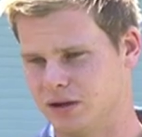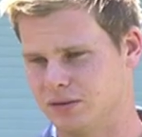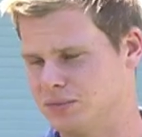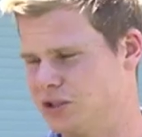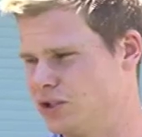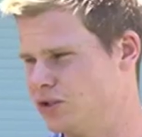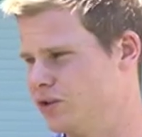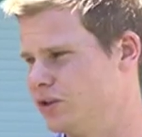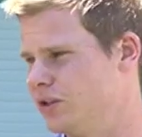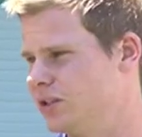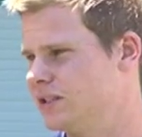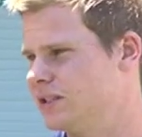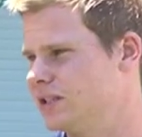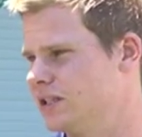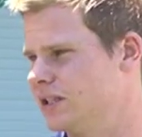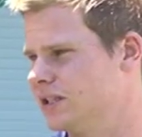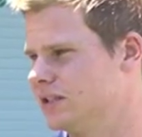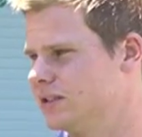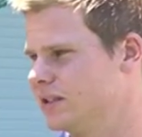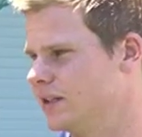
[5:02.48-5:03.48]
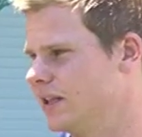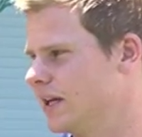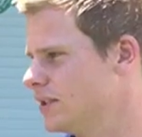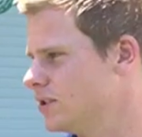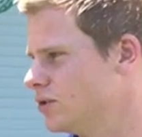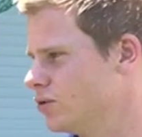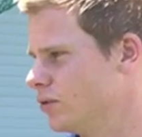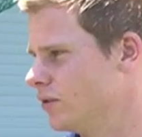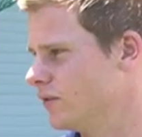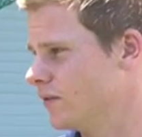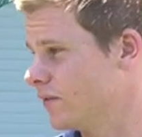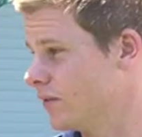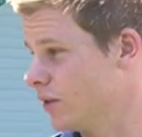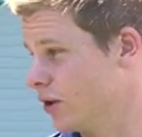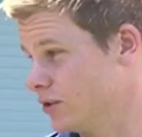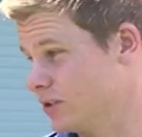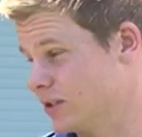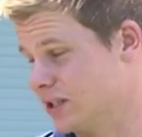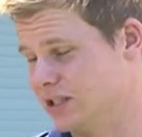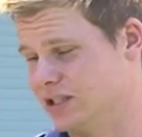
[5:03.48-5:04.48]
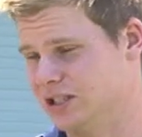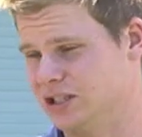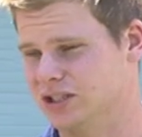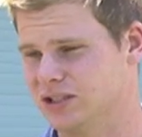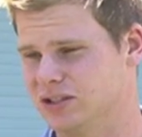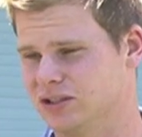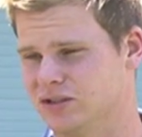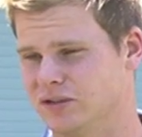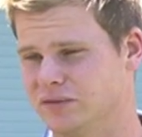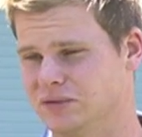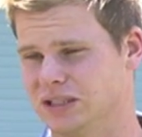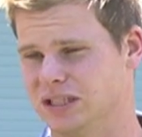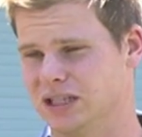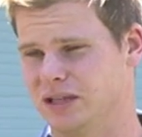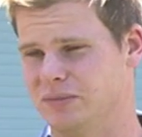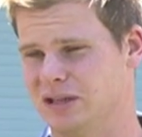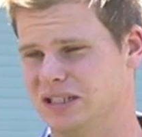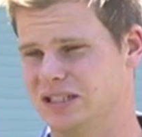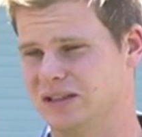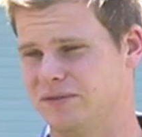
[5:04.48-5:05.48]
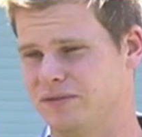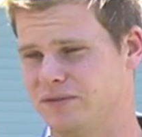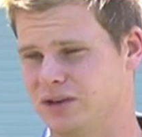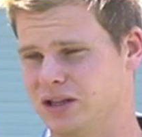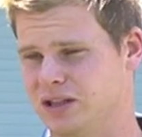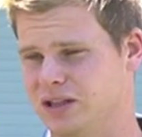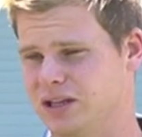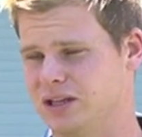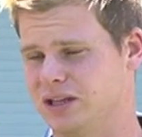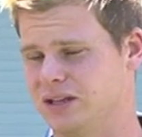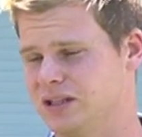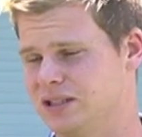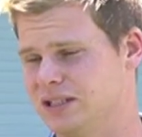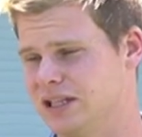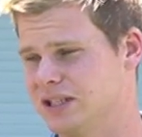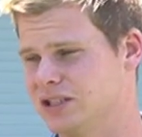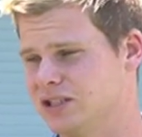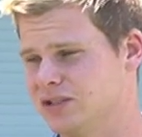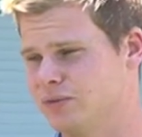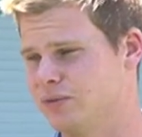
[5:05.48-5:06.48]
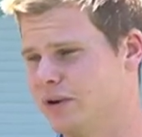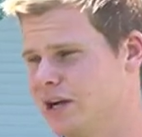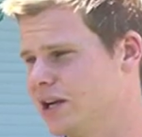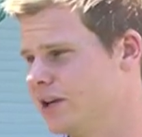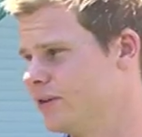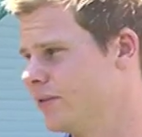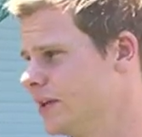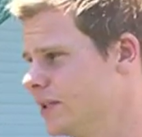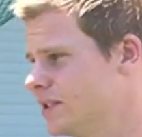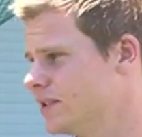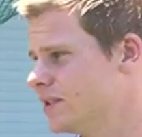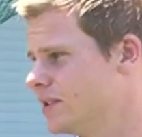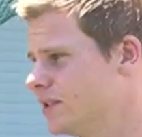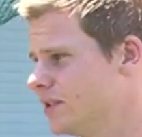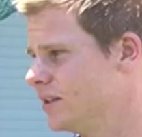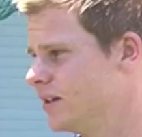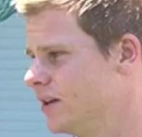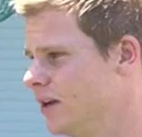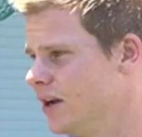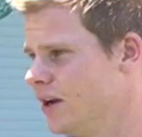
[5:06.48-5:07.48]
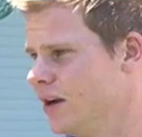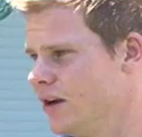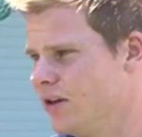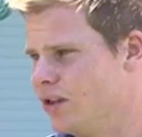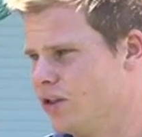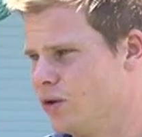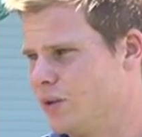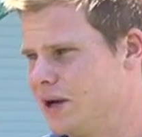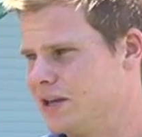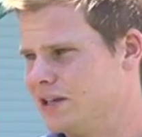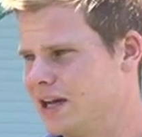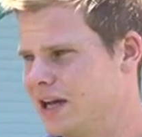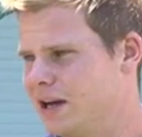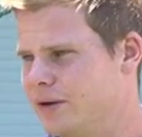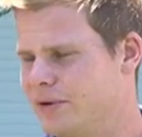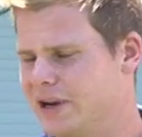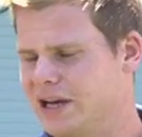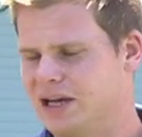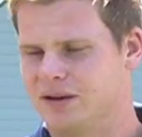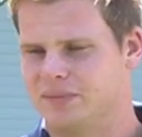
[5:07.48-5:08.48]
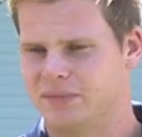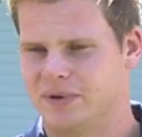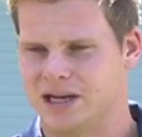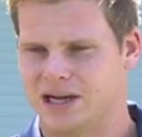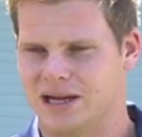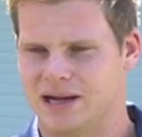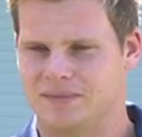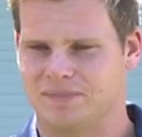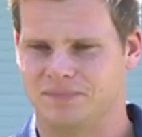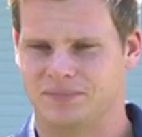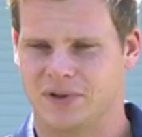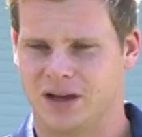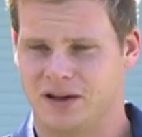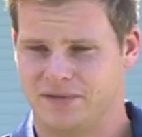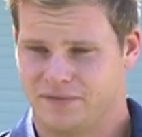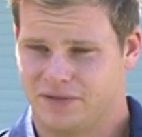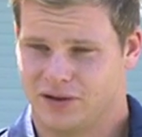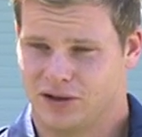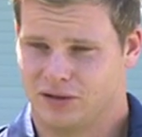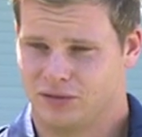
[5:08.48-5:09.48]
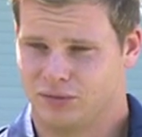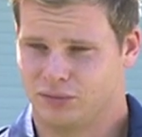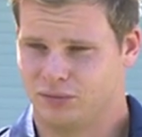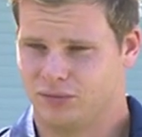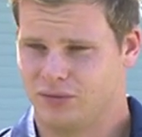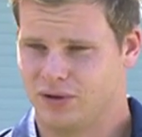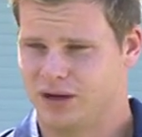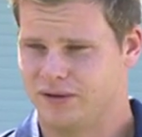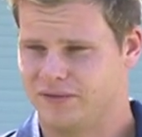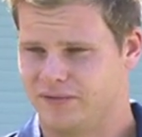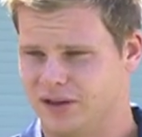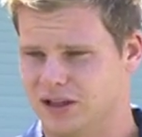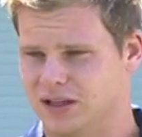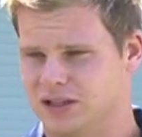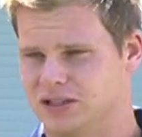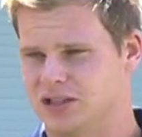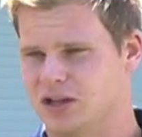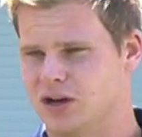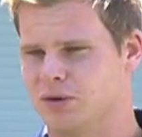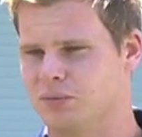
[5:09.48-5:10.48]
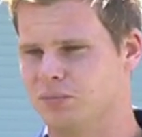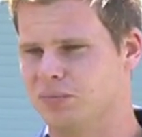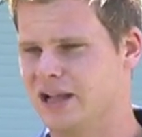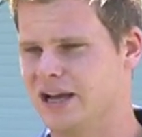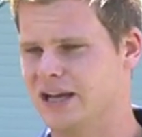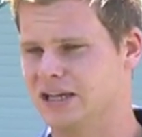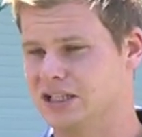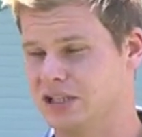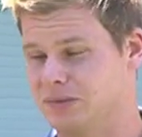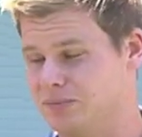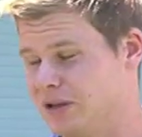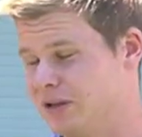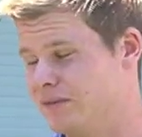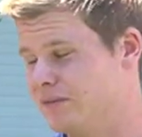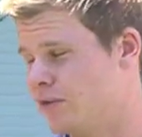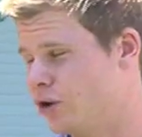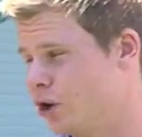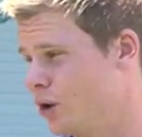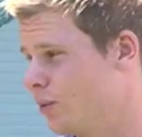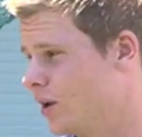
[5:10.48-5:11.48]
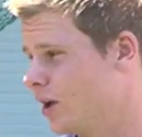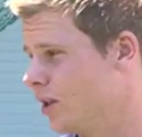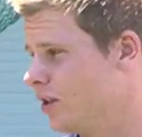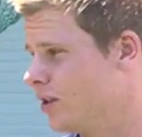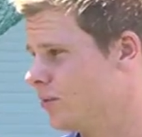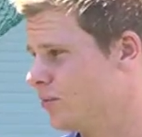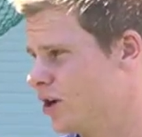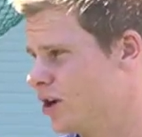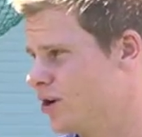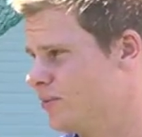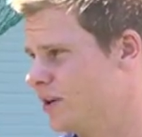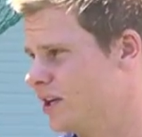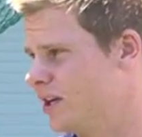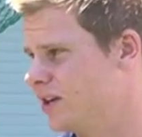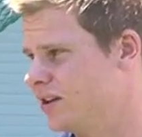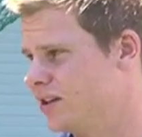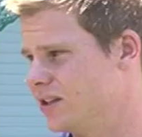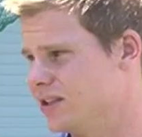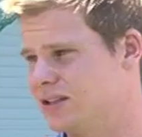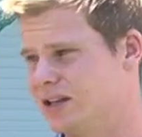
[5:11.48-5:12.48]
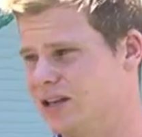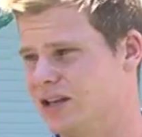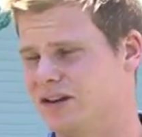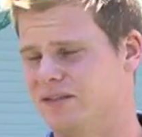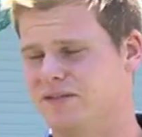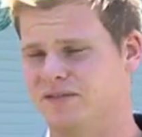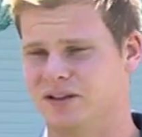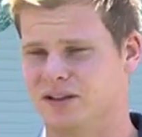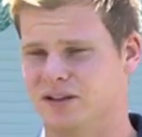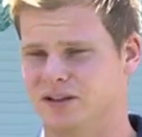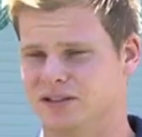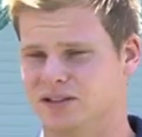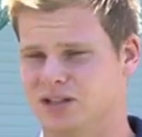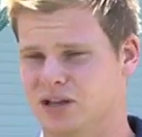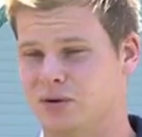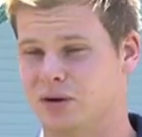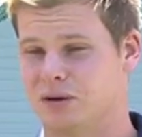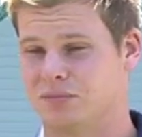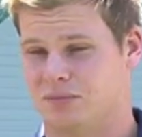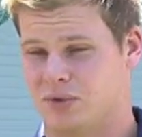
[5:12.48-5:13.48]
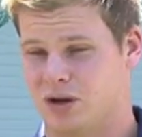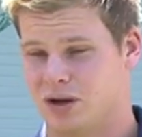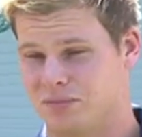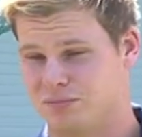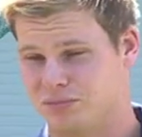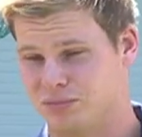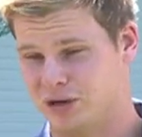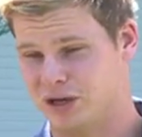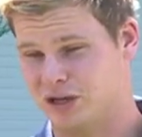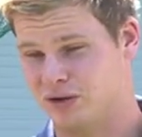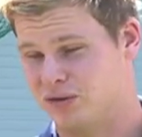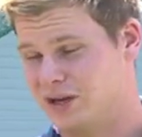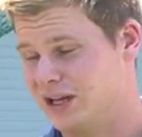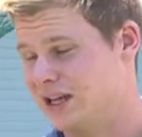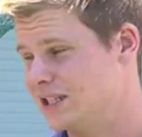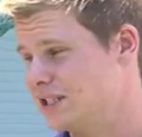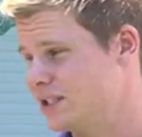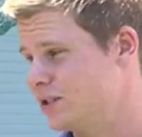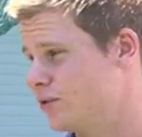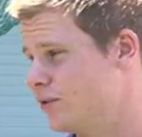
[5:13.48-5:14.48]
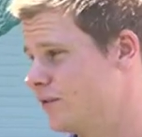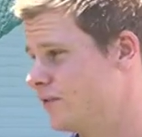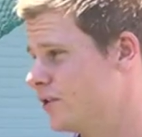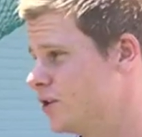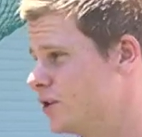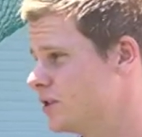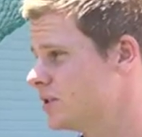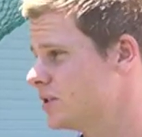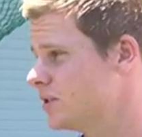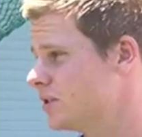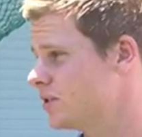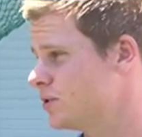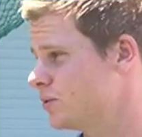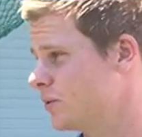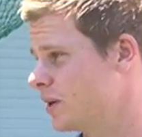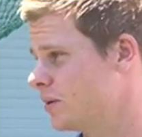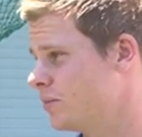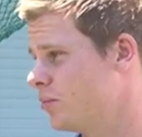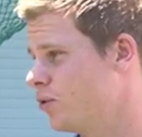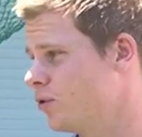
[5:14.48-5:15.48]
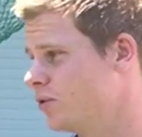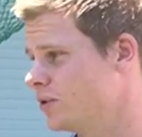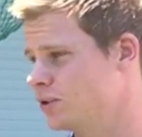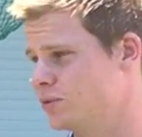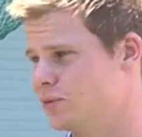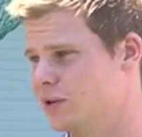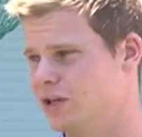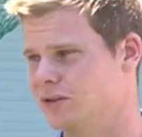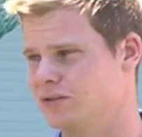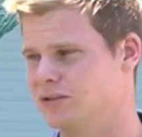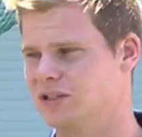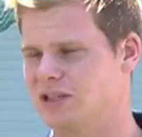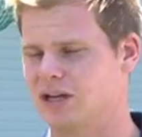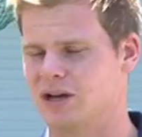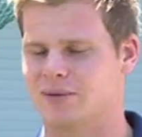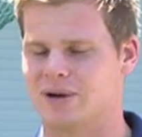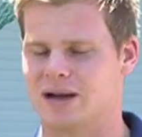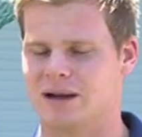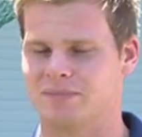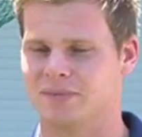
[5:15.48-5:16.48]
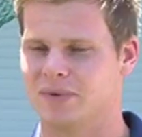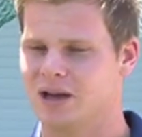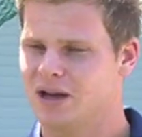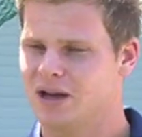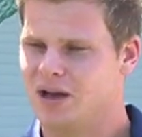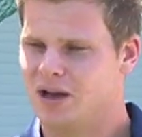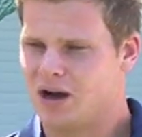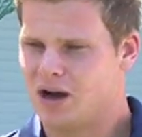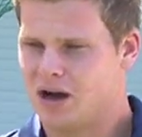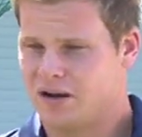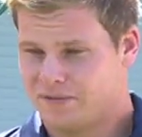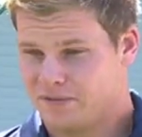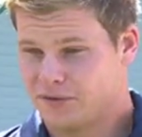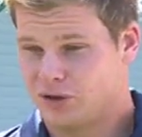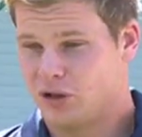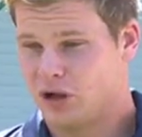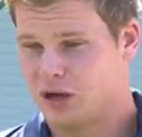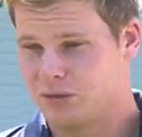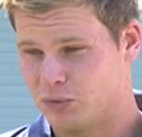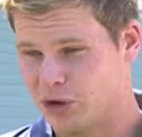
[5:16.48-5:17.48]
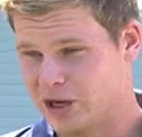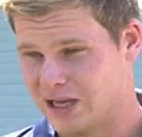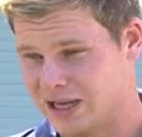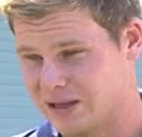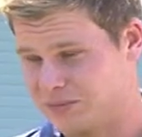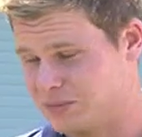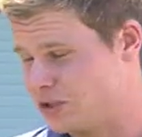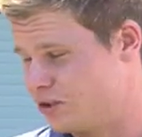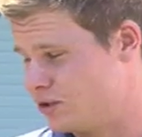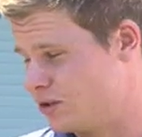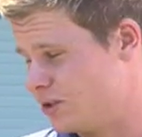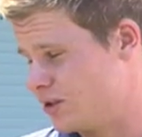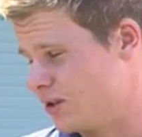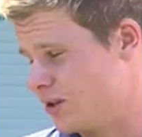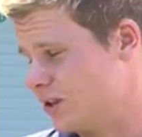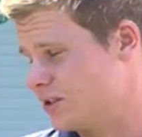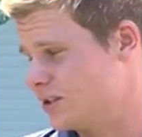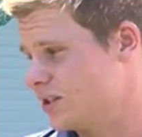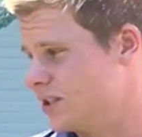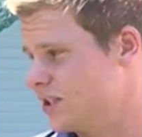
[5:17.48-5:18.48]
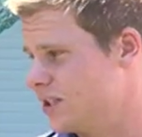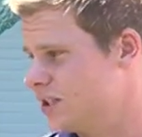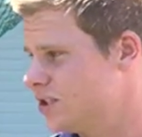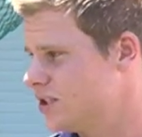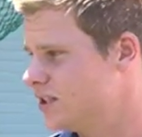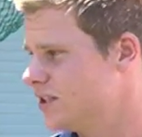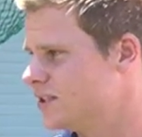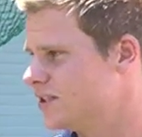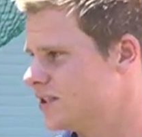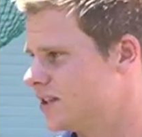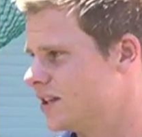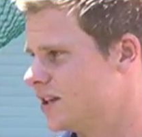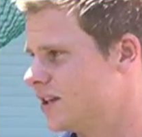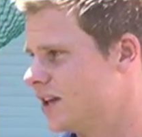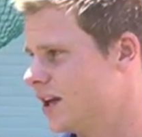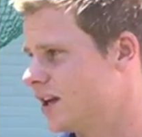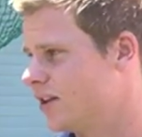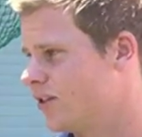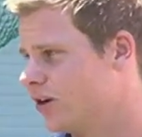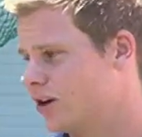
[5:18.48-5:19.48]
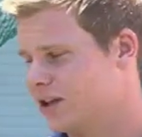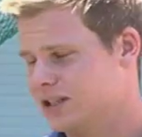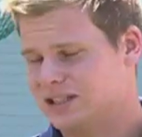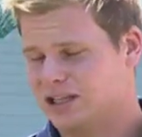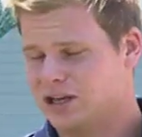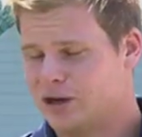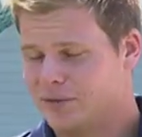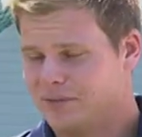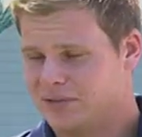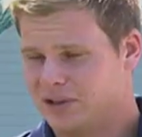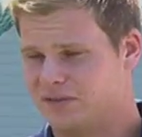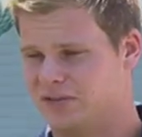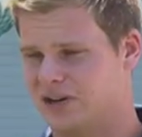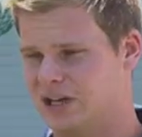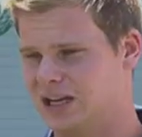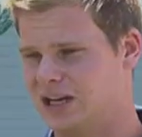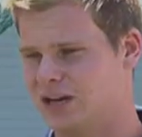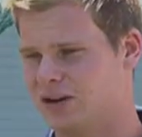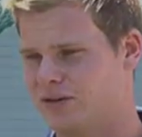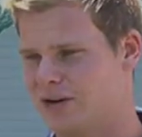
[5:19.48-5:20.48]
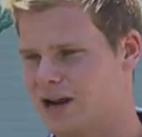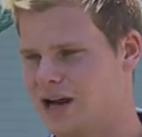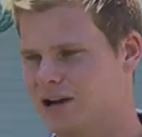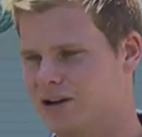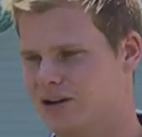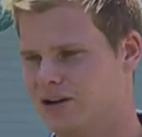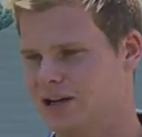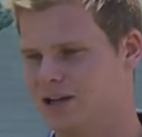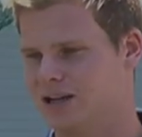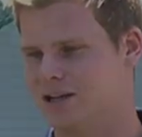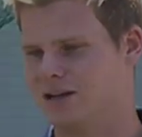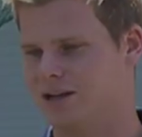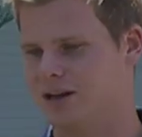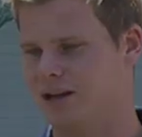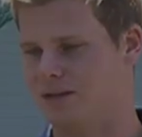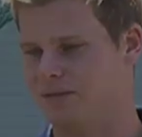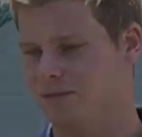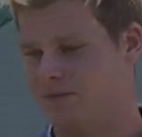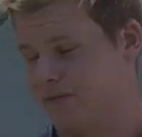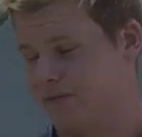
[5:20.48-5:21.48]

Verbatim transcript: I'm suited to, to that sort of those conditions. Obviously, a bit different in the, the Test arena as to the one day arena, but um, I feel I feel as though I'm playing spin very well at the moment, and I, and I feel as though I'm, I'm pretty good against the reverse swinging ball as well. So um, I feel like my game's suited to those conditions, and, and like I said, hopefully if I get a crack, I can and